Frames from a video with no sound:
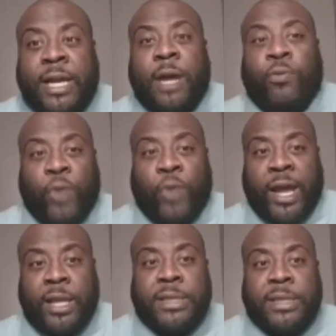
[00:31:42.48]
up
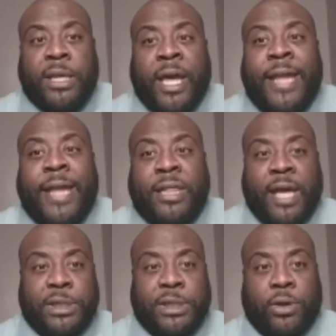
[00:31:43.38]
Reigns and
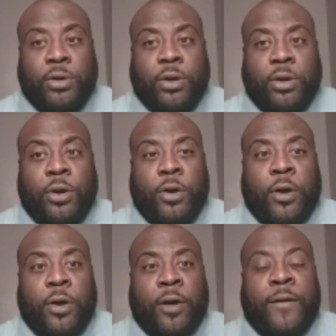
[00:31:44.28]
Lesnar
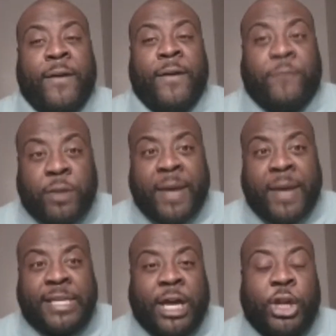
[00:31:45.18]
for
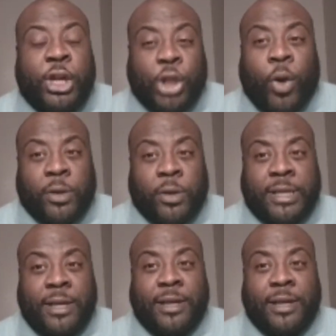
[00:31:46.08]
basically the
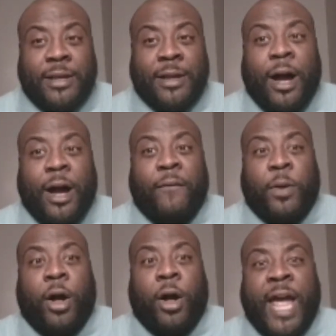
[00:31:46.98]
loyalty of
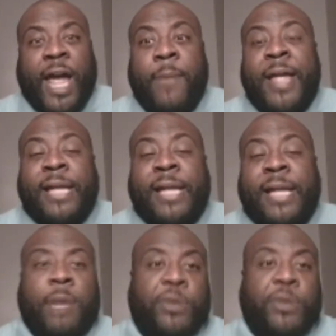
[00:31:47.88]
Paul Heyman at
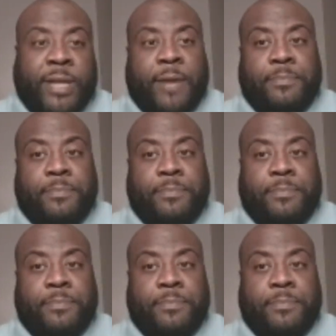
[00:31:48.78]
SummerSlam.